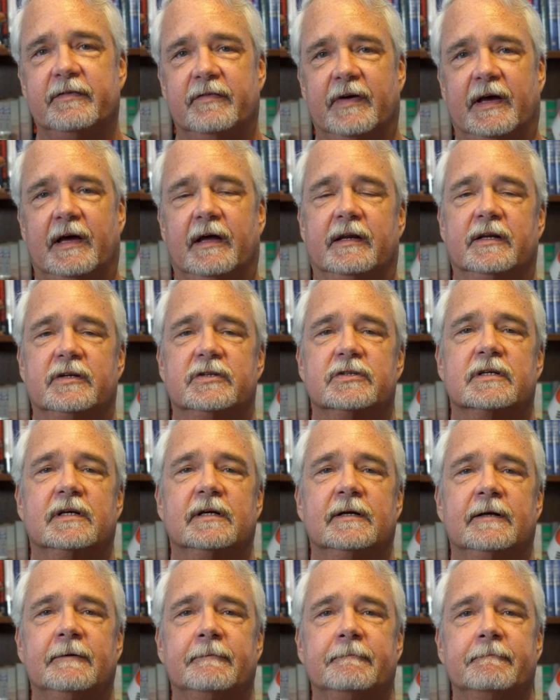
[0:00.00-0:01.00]
advantage
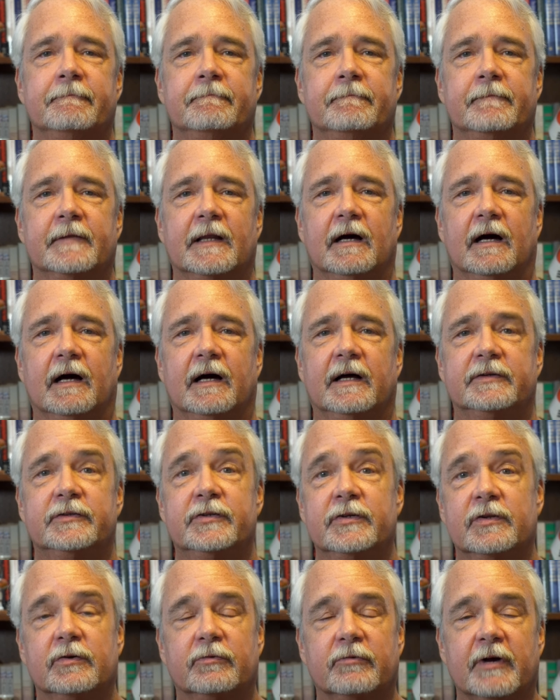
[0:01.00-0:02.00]

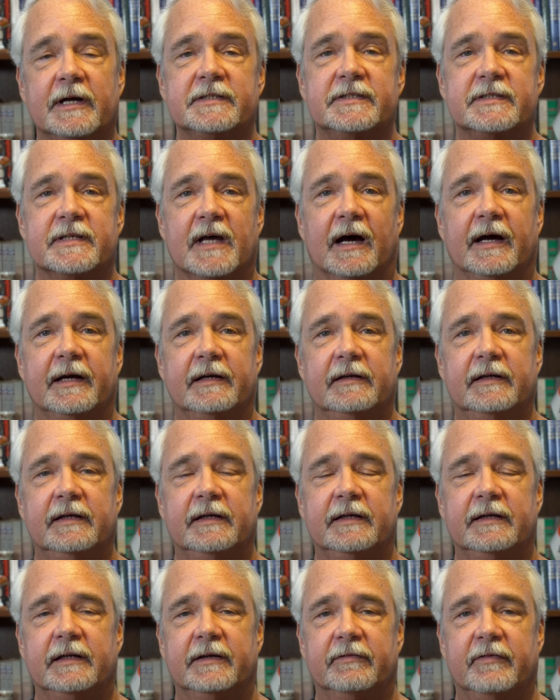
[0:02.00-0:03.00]
to the red side
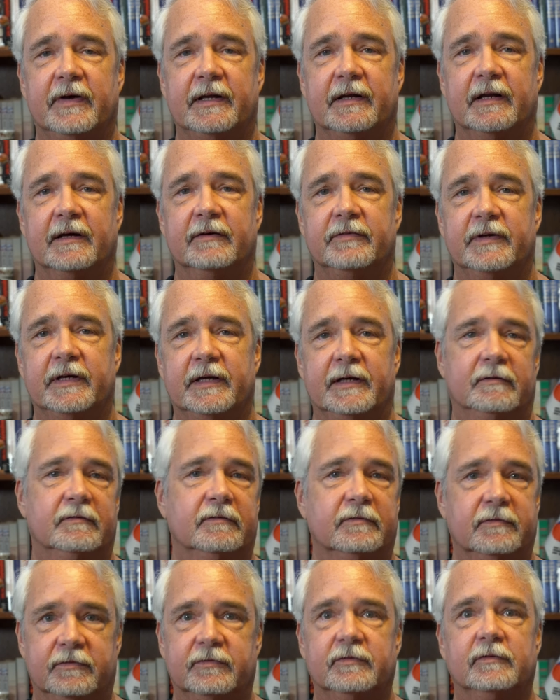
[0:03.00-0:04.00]
in the event of a,
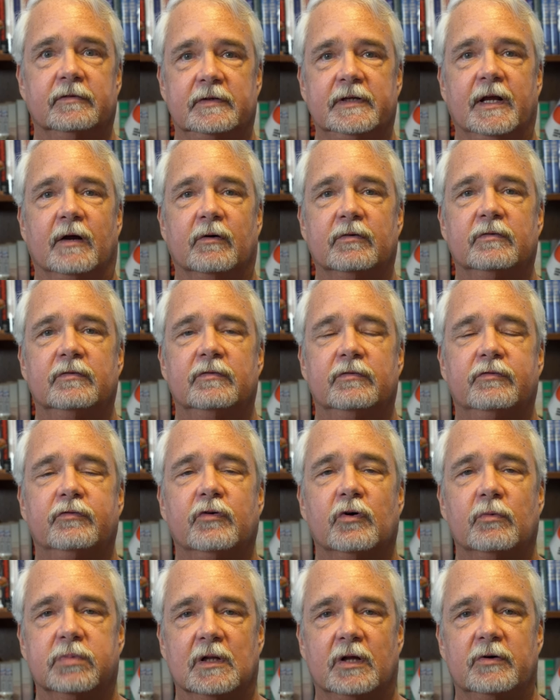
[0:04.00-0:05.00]
you know,
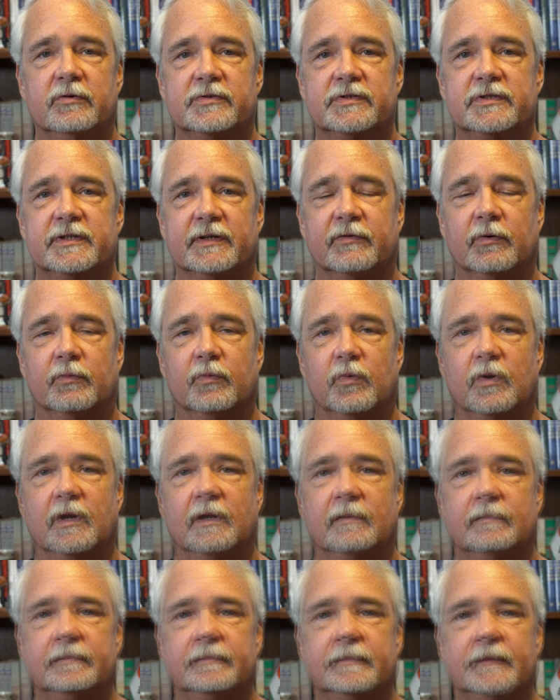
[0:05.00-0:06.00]
full-blown civil
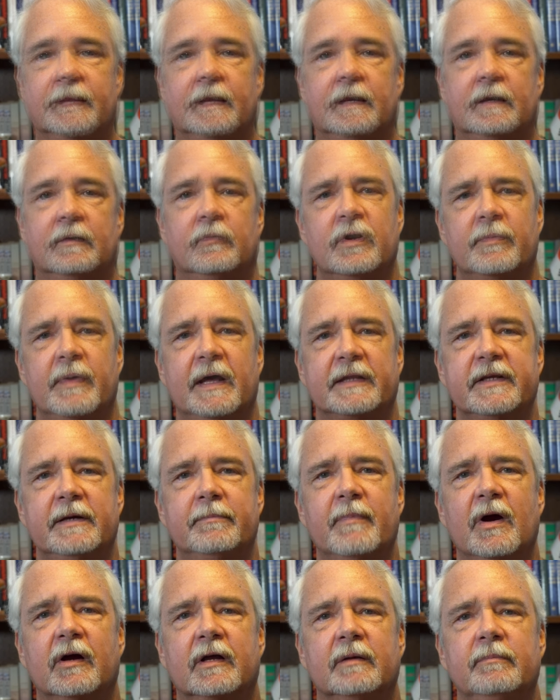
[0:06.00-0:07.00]
war. What about the
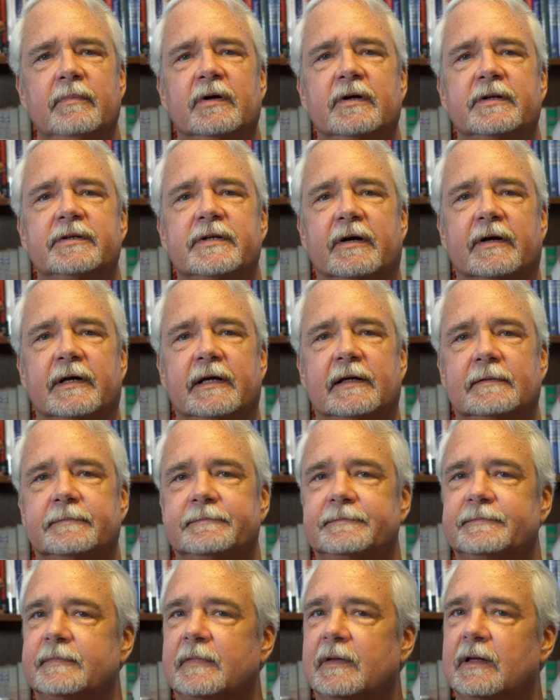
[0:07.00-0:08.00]
American military?
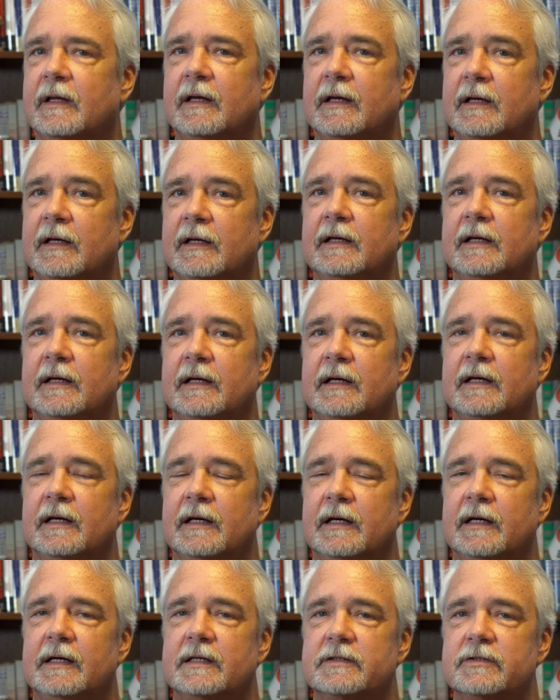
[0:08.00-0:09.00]

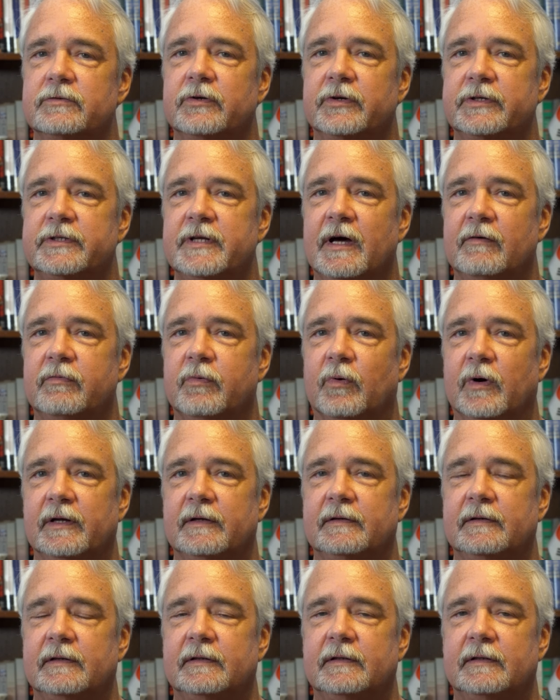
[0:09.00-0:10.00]
It's a really tough one.
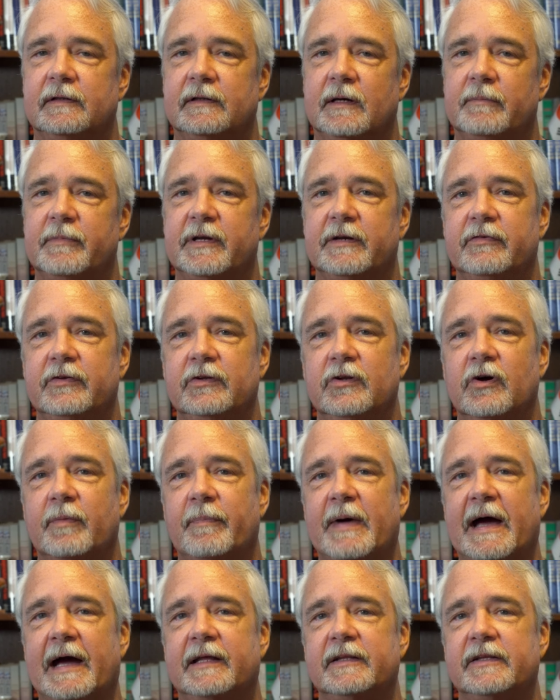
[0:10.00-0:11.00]
I mean, if you
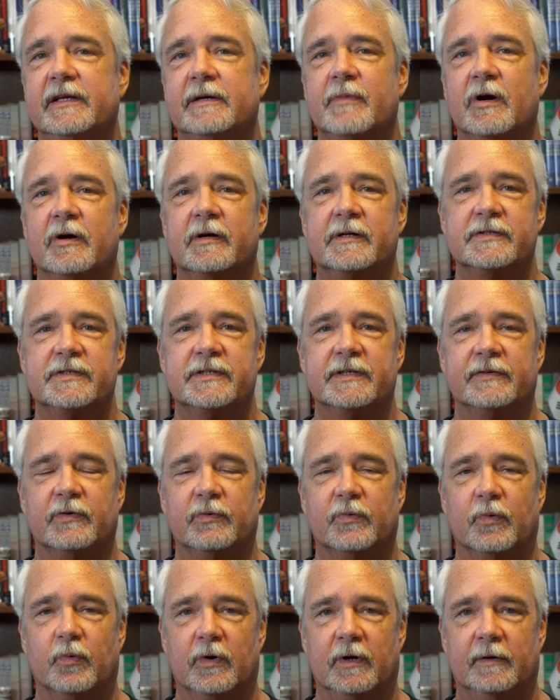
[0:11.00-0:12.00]
look back at the American
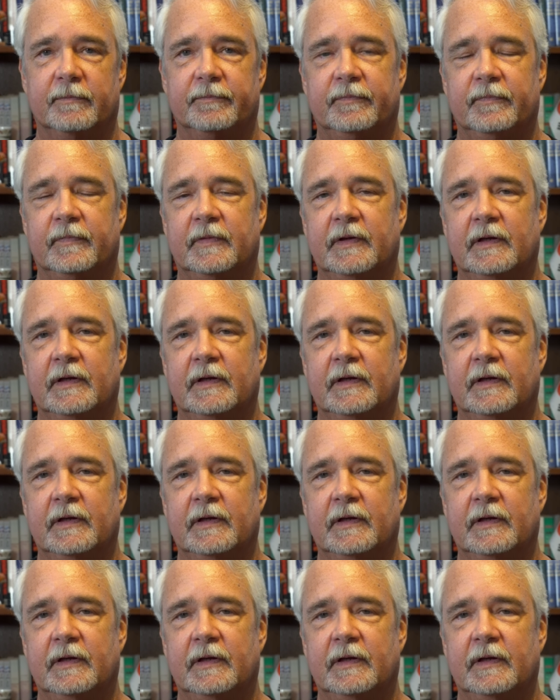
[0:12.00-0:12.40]
Civil War,